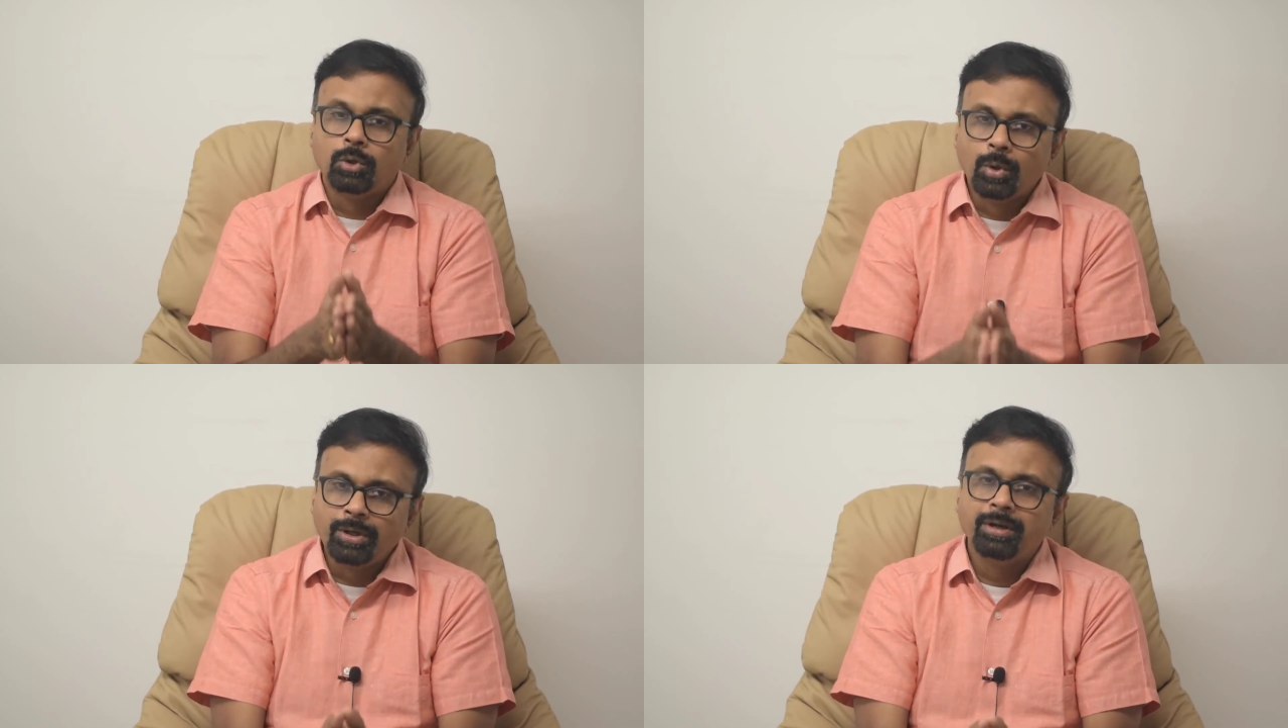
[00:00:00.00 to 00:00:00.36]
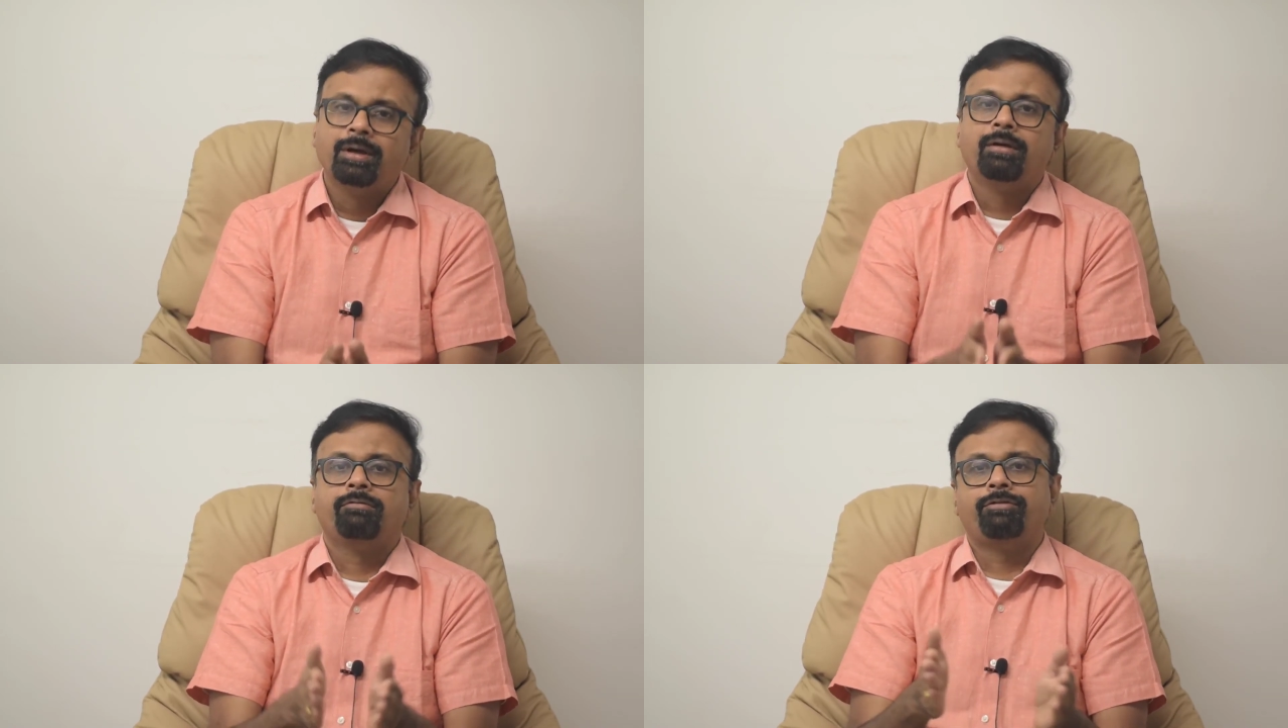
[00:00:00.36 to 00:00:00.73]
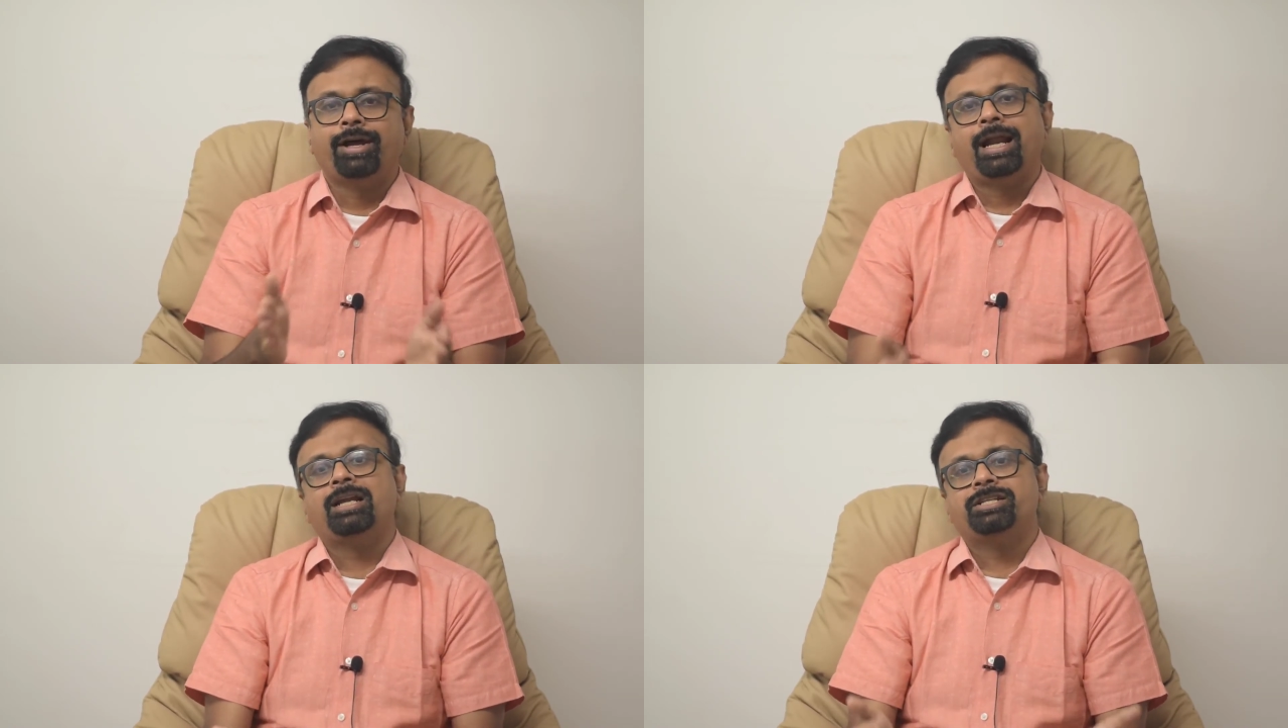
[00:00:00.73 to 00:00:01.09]
good
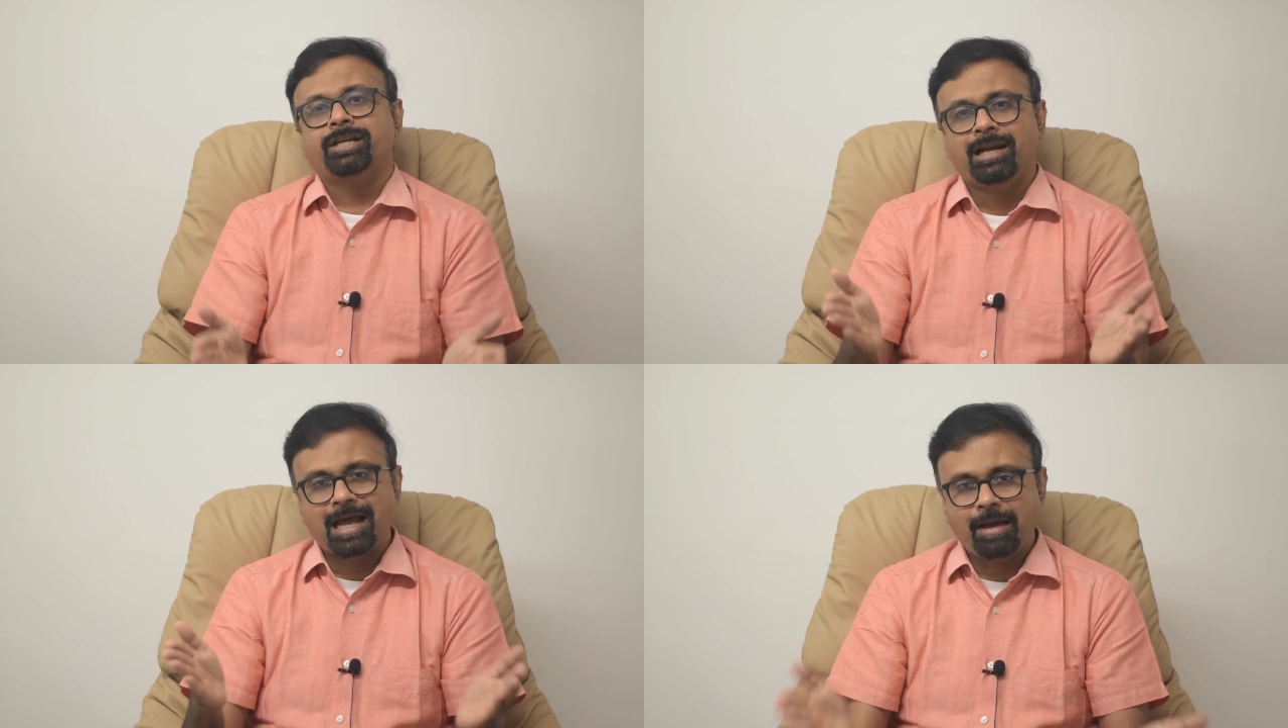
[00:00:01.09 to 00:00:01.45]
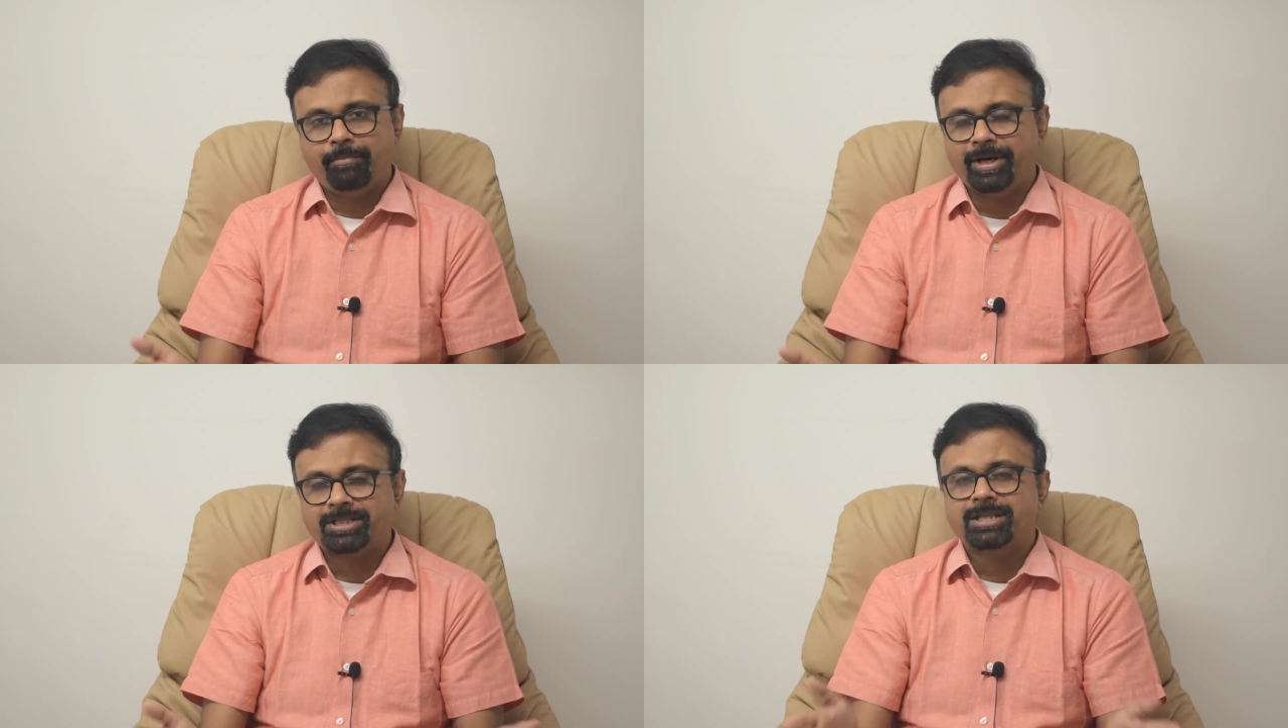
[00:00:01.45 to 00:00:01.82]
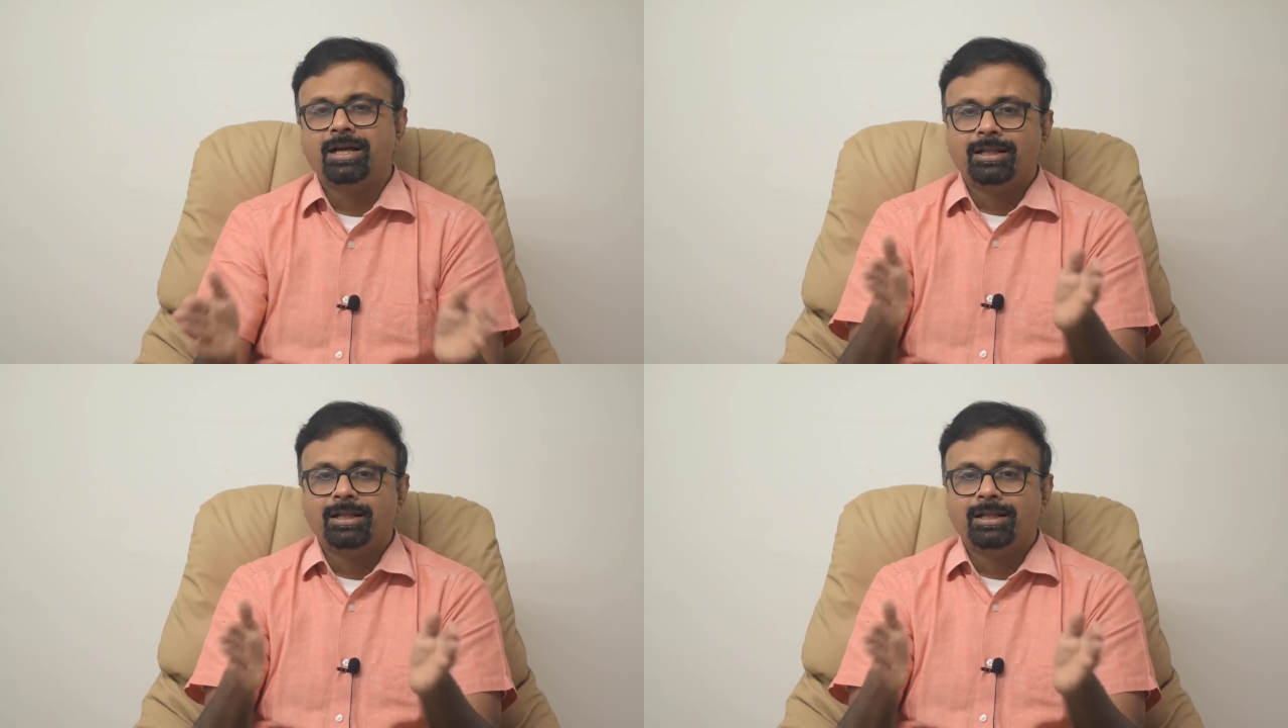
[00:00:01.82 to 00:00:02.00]
financial habits.